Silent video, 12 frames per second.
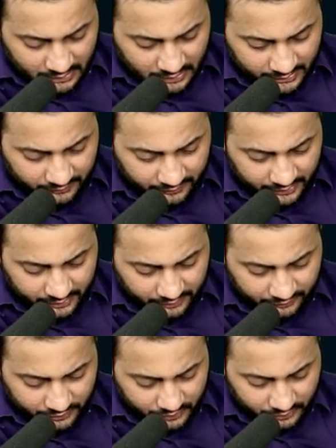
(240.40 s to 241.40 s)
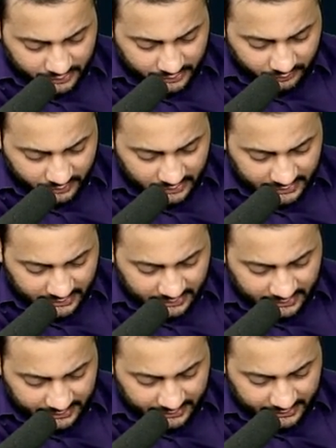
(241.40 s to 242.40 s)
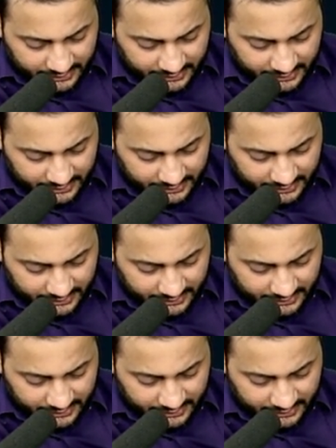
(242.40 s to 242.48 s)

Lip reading: in front of you so that you will get an idea.